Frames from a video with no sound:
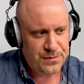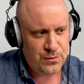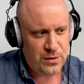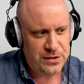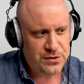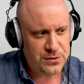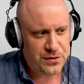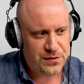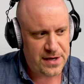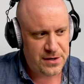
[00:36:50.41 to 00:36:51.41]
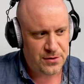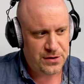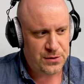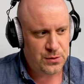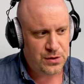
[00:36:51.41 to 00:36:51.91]
when you do theater,
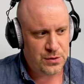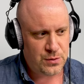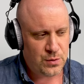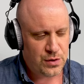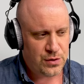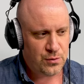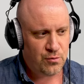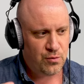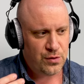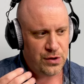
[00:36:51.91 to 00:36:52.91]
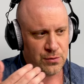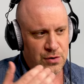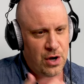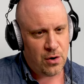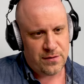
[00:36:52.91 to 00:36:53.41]
you
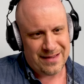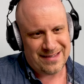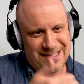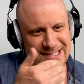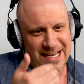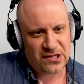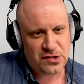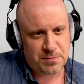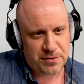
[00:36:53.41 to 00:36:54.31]
know that the sixth